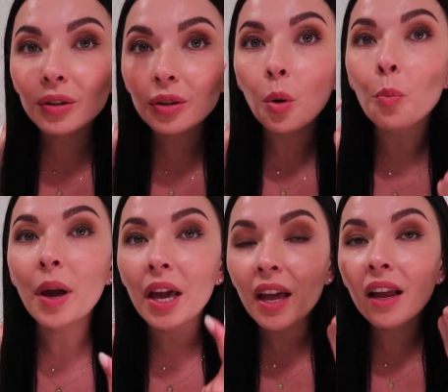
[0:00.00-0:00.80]

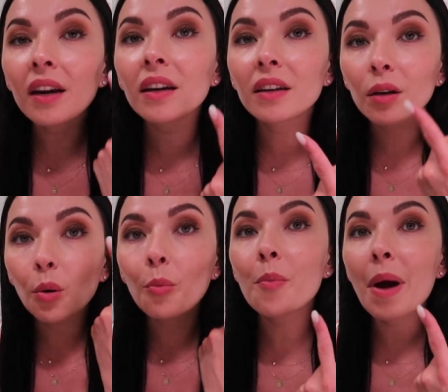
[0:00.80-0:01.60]
compare
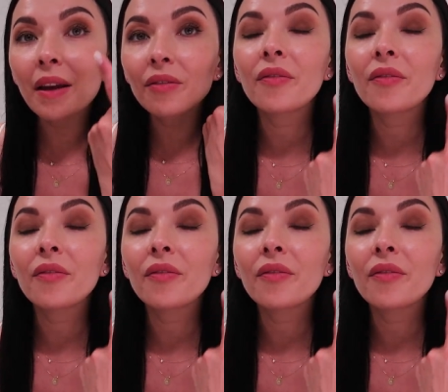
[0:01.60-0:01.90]
my